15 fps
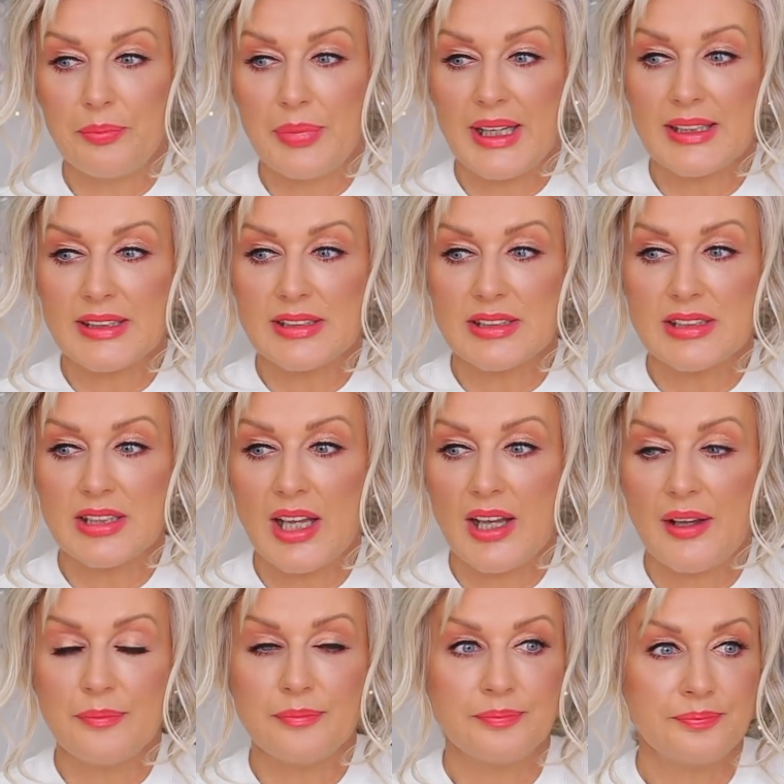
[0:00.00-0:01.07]
But
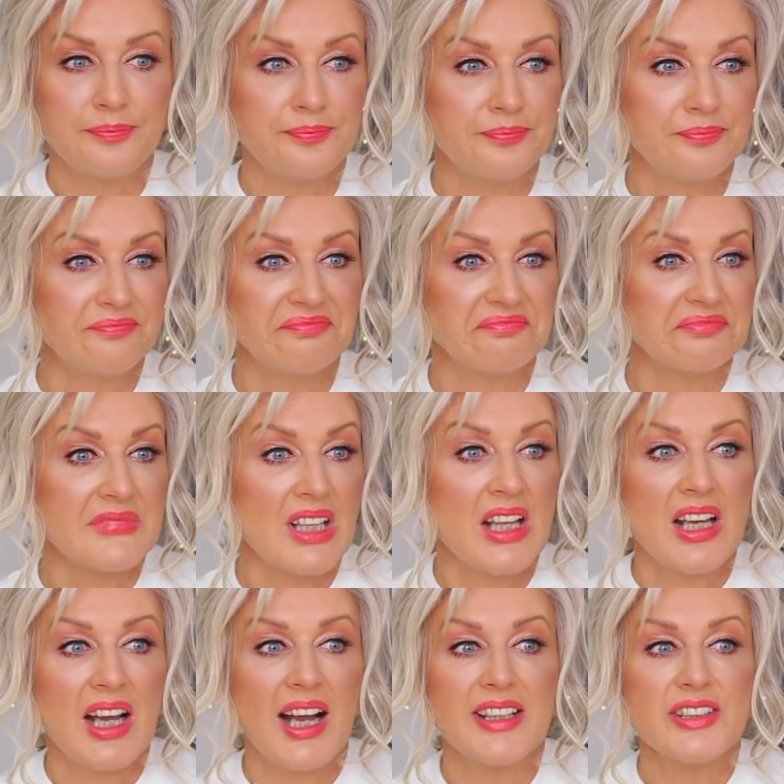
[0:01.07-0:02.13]
um,
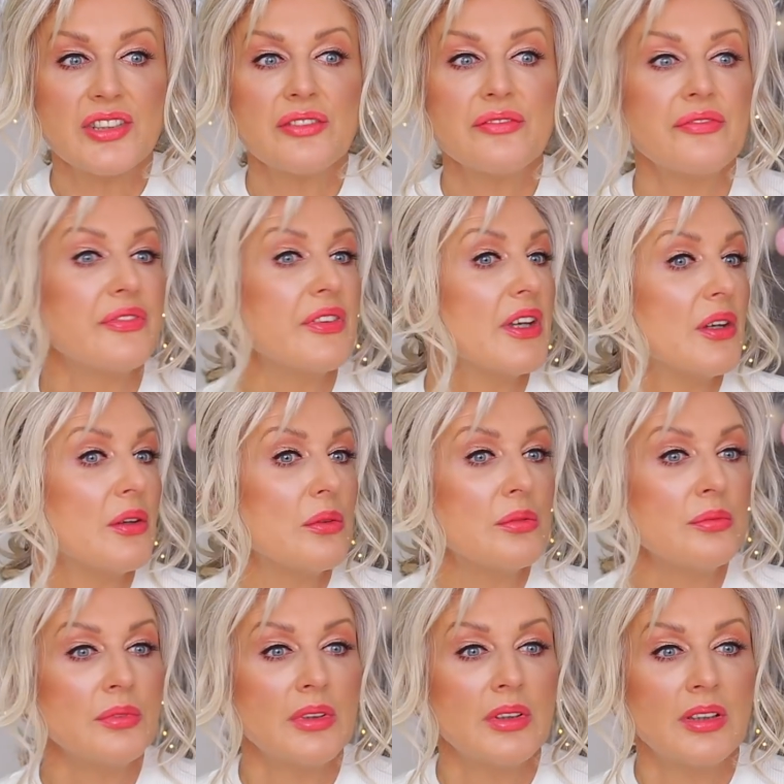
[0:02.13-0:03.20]
I don't
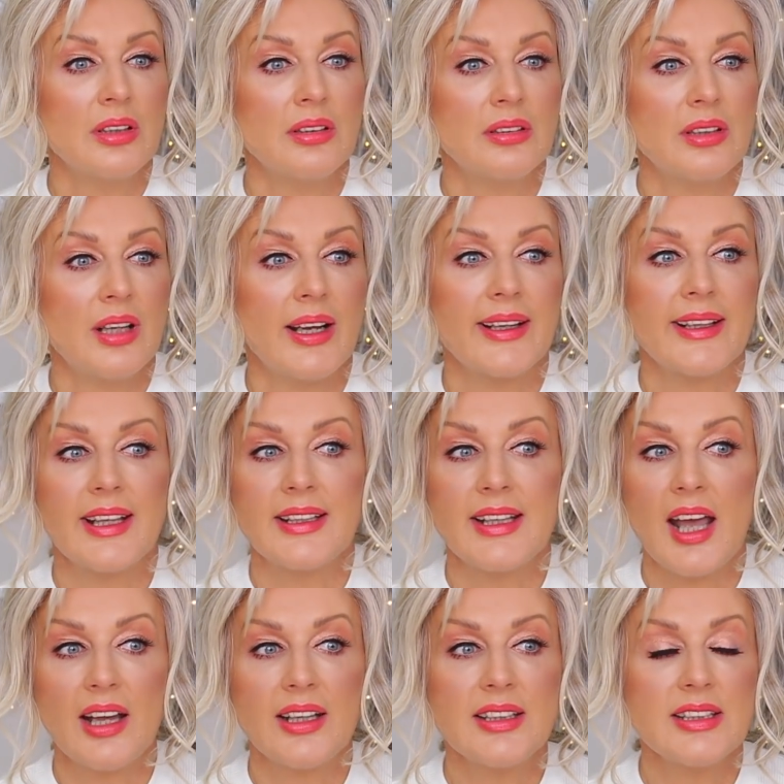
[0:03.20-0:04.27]
feel I can
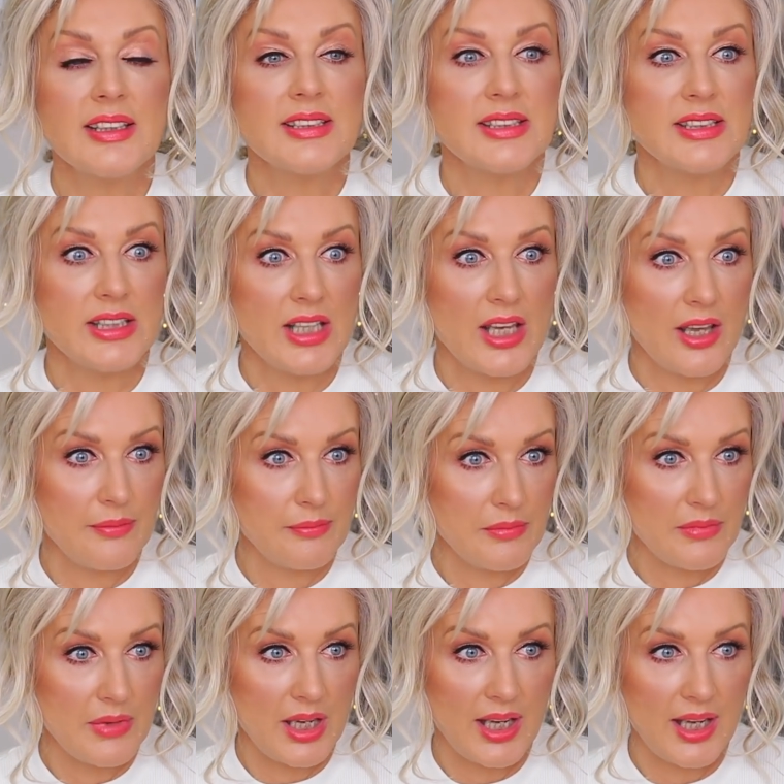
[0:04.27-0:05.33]
hardly see
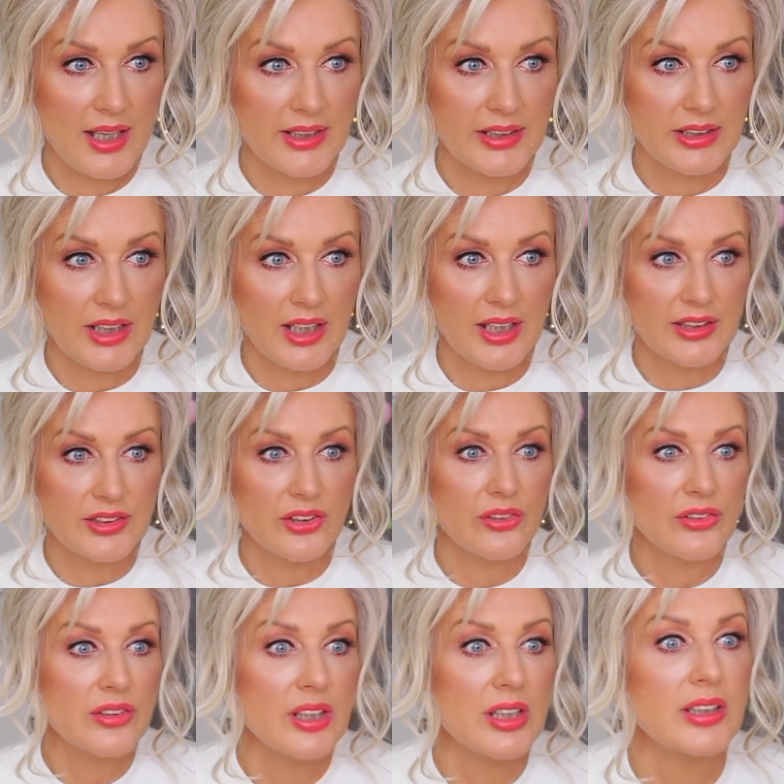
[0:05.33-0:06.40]
them. I, I
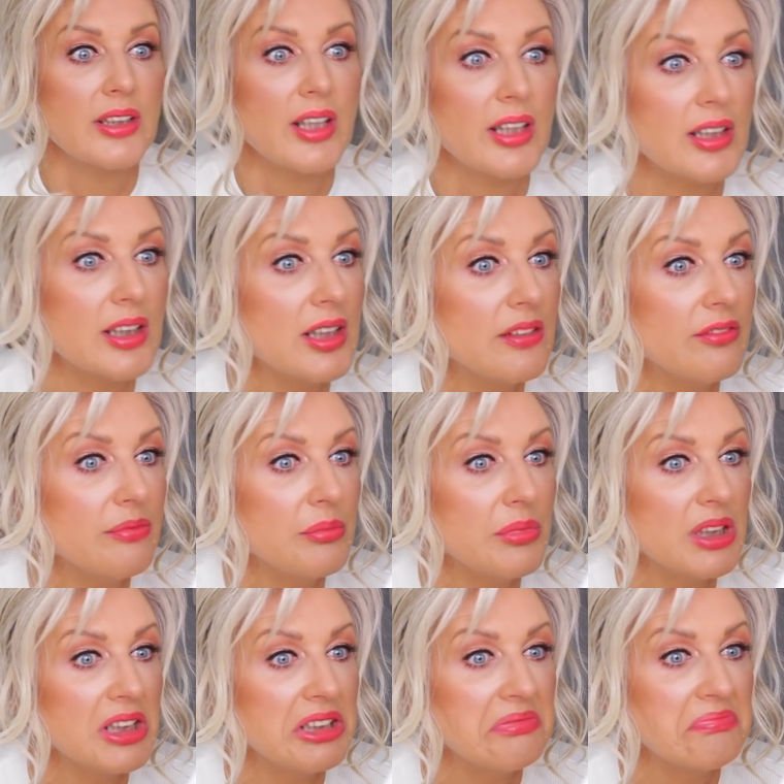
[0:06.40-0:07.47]
don't think they give
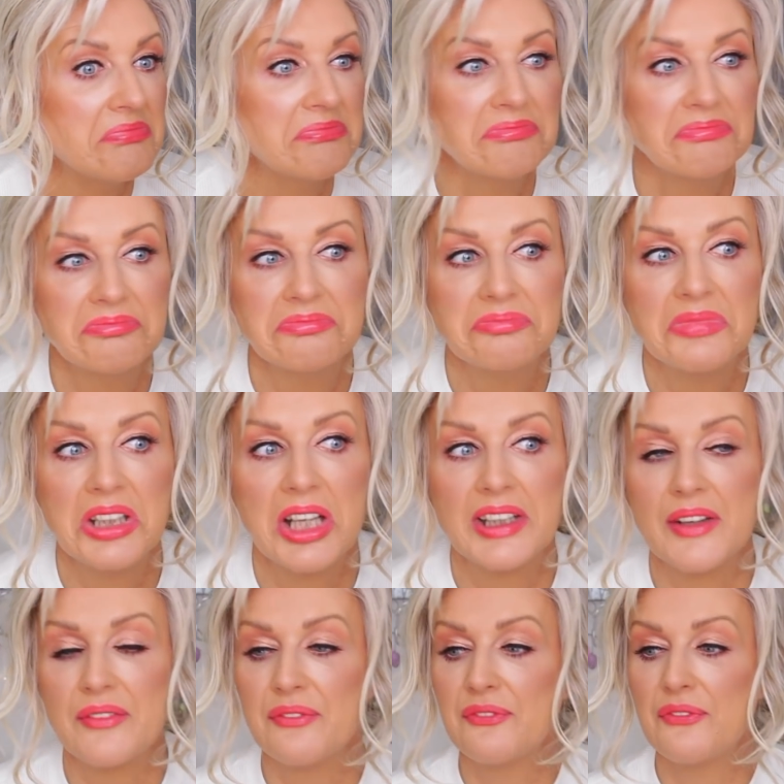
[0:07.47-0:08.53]
me
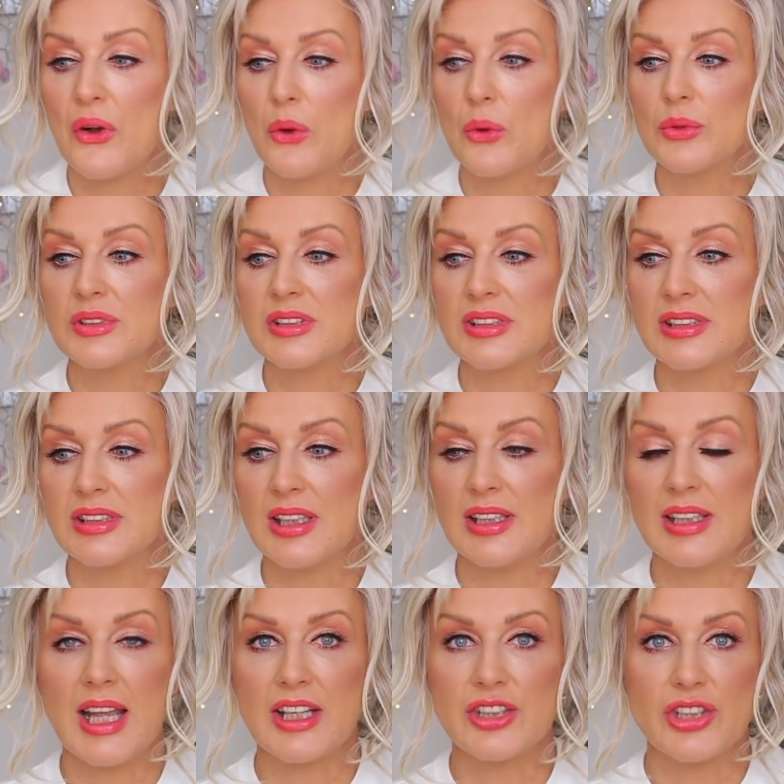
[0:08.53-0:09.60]
like a false
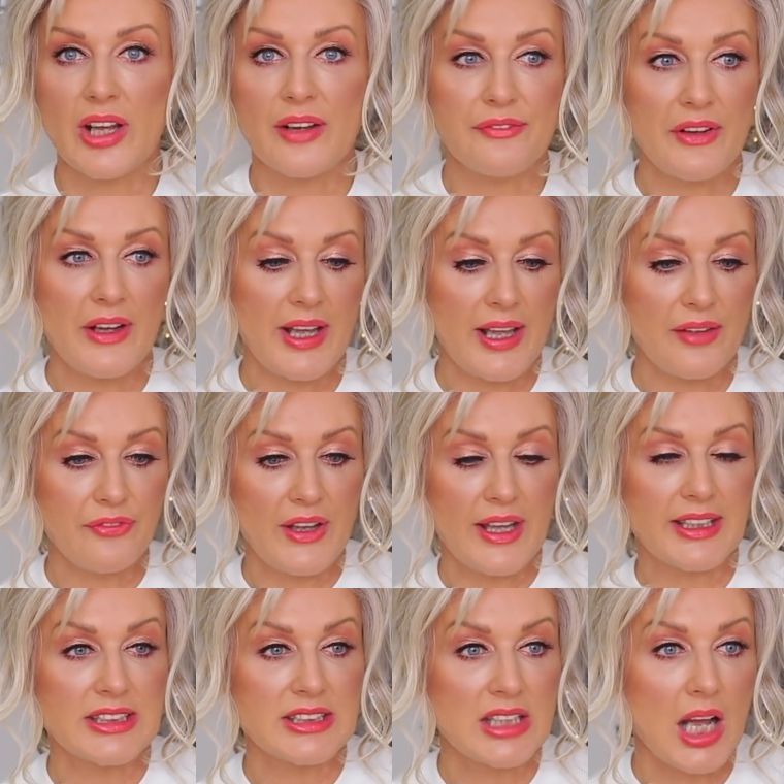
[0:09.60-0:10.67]
lash
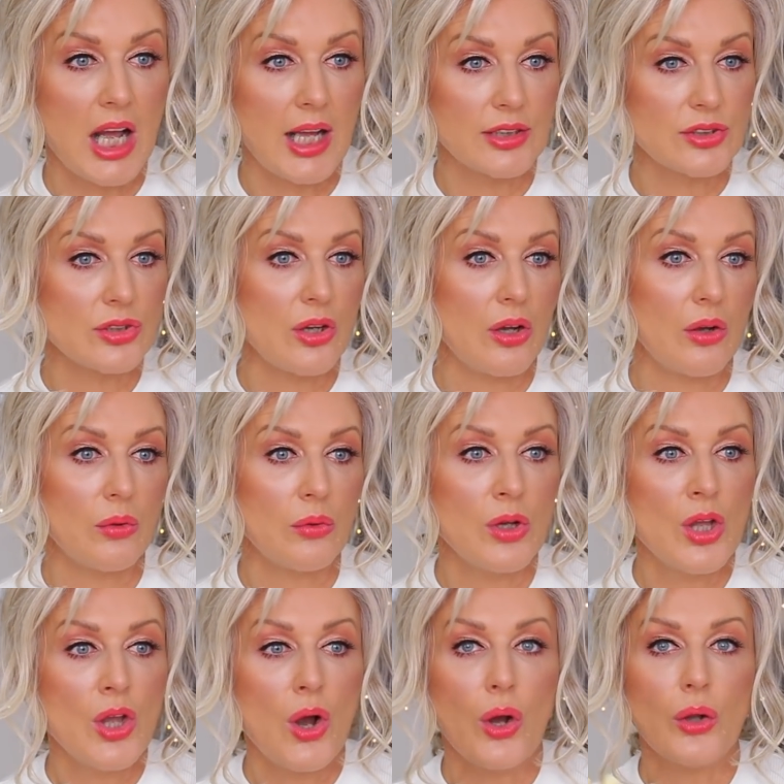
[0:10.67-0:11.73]
effect at all.
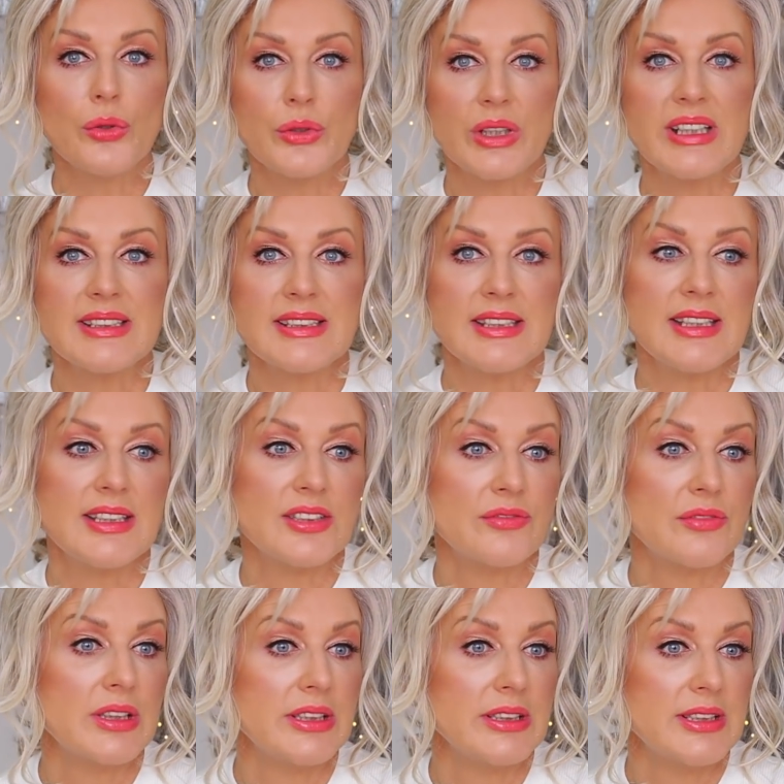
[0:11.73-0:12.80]
All you can see
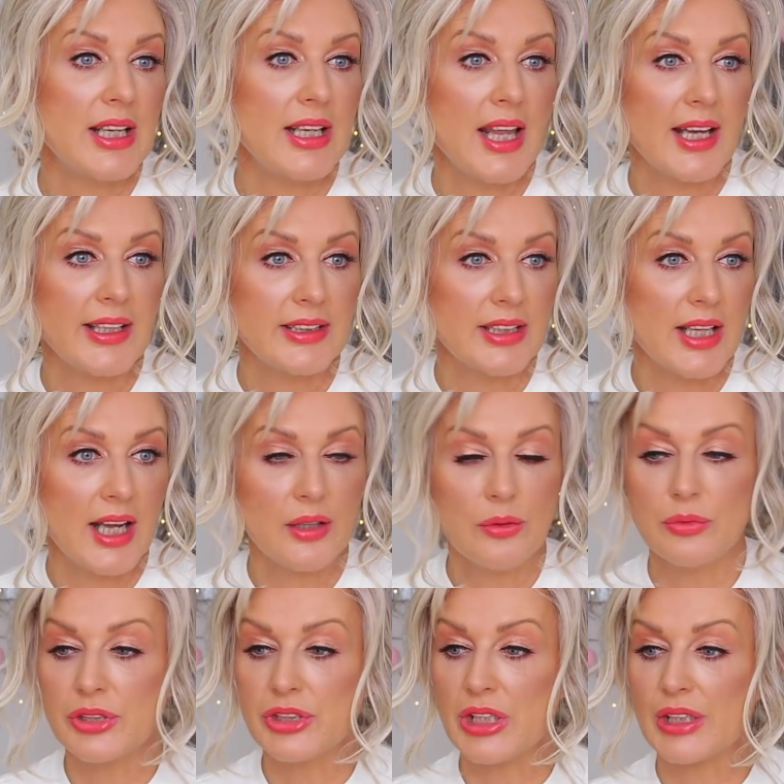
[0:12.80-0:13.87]
is really the line now,
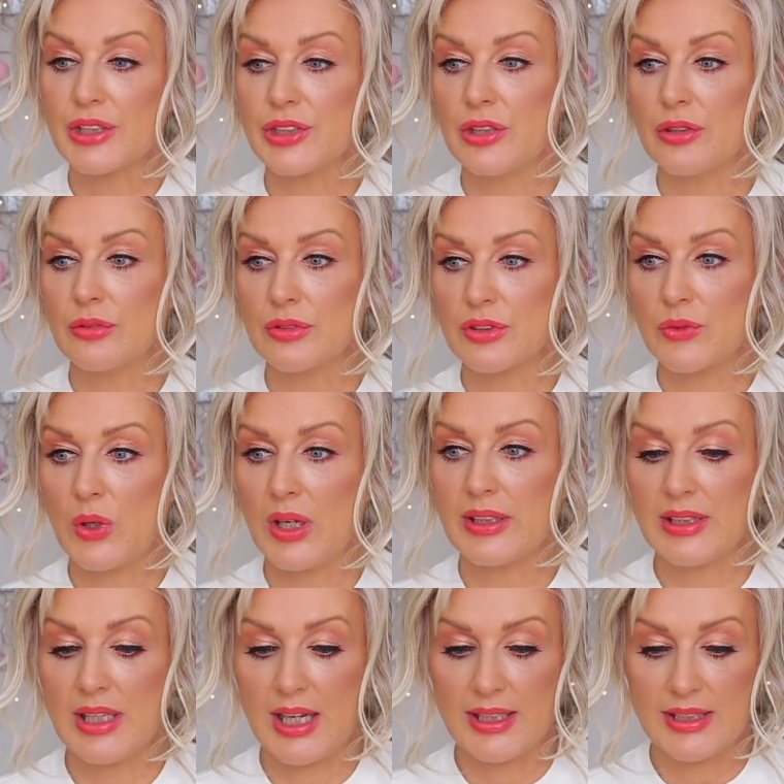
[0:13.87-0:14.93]
which actually looks
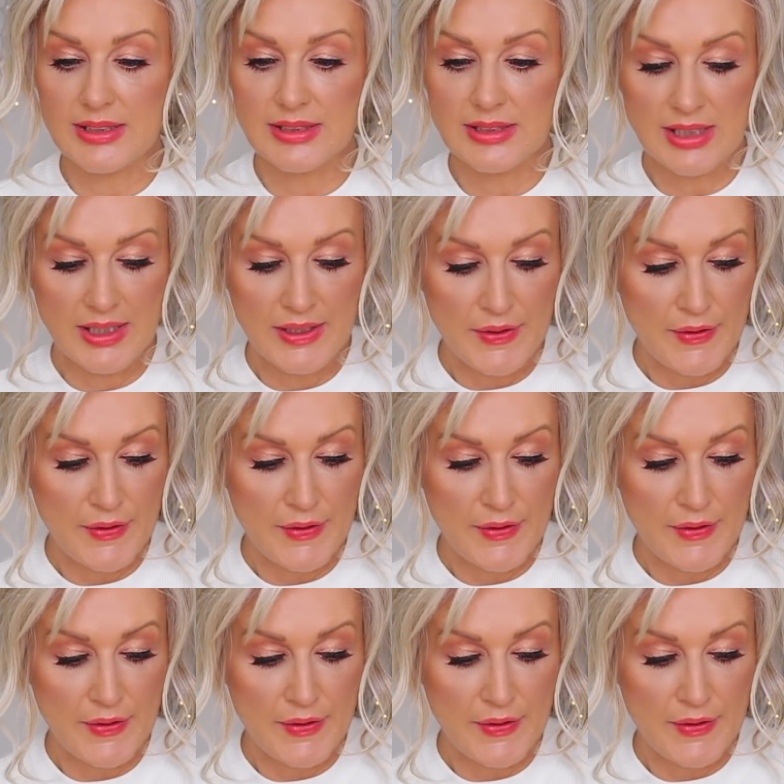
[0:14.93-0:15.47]
quite nice.